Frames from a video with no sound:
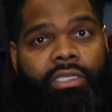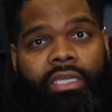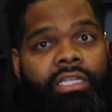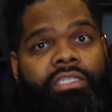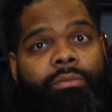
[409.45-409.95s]

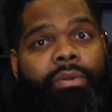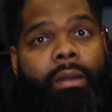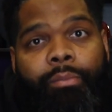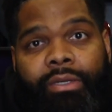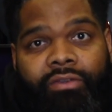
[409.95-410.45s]
to get into the
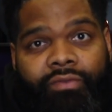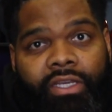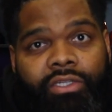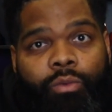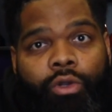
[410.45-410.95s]
property
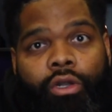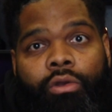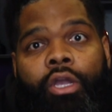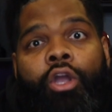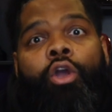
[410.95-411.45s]
preservation
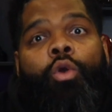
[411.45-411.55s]
world